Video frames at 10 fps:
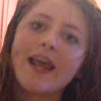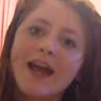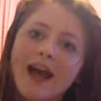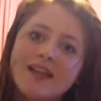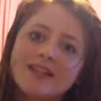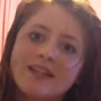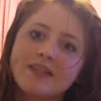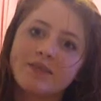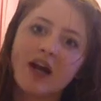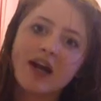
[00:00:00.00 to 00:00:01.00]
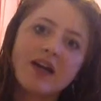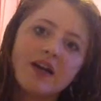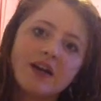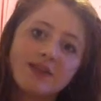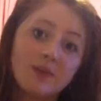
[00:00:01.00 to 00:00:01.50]
Hey guys, it's Mariah.
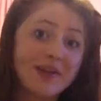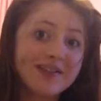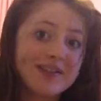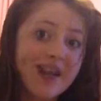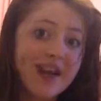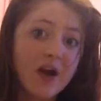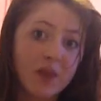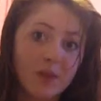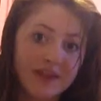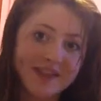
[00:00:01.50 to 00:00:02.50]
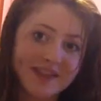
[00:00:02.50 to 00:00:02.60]
It's Wednesday on the Wicked